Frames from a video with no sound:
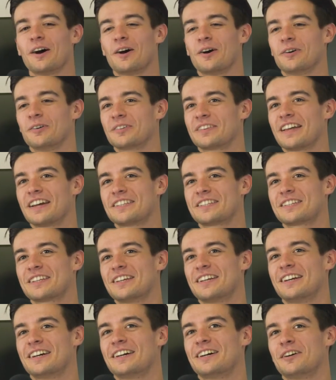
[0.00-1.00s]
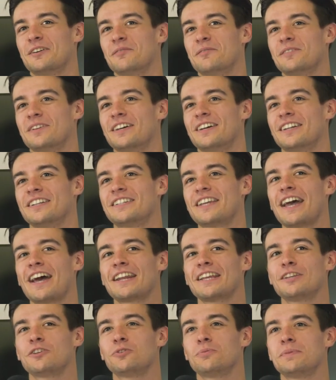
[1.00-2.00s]
Oh, that's
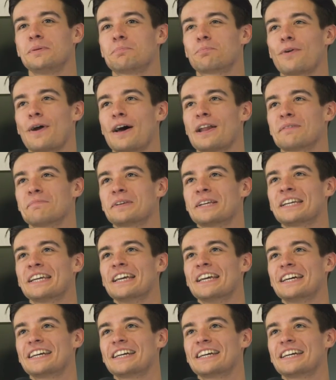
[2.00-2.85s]
Daddy. You'd be proud of me.